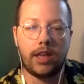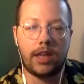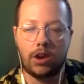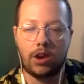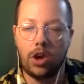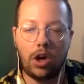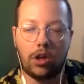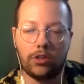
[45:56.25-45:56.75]
at
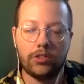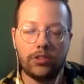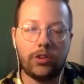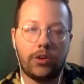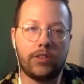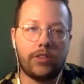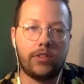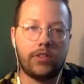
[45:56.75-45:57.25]
all.
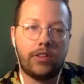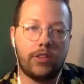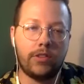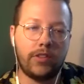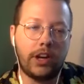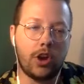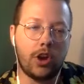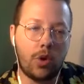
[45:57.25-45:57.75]
So it's it's
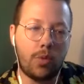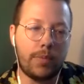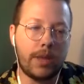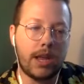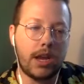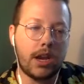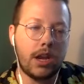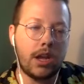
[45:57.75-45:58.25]
very
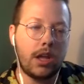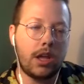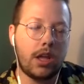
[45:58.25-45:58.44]
open.